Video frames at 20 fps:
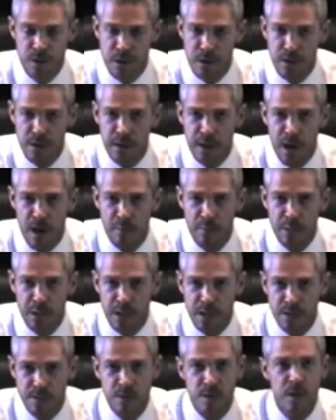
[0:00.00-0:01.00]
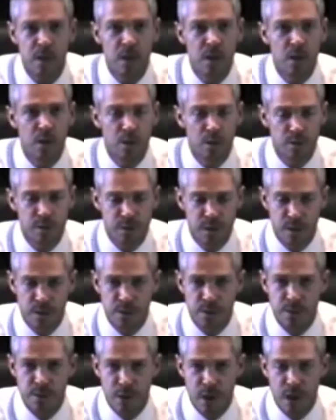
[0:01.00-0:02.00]
certain companies or
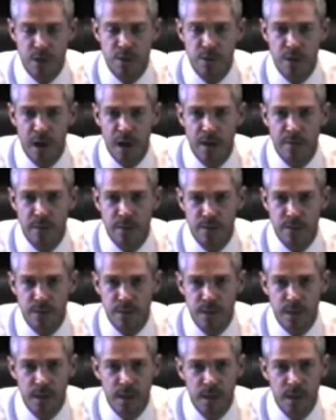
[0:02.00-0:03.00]
certain truck drivers